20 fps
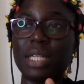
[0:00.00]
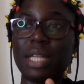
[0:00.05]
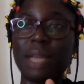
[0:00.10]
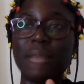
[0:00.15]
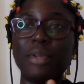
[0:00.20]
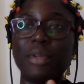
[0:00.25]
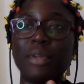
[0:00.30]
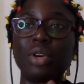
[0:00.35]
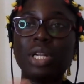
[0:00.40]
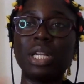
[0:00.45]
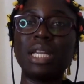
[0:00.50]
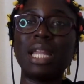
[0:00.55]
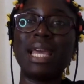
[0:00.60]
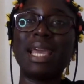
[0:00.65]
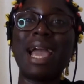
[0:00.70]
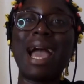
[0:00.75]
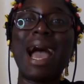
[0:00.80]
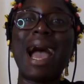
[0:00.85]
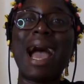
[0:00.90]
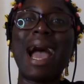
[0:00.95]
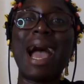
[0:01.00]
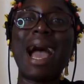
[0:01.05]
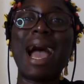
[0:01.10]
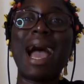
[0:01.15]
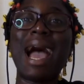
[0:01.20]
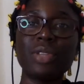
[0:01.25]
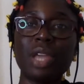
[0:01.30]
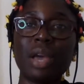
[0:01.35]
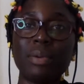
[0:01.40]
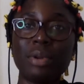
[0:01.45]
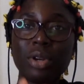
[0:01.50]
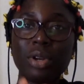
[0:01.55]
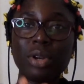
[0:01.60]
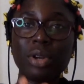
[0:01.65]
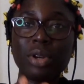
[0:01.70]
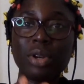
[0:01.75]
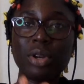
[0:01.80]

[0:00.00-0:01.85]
I'm not gonna like add. I'm not gonna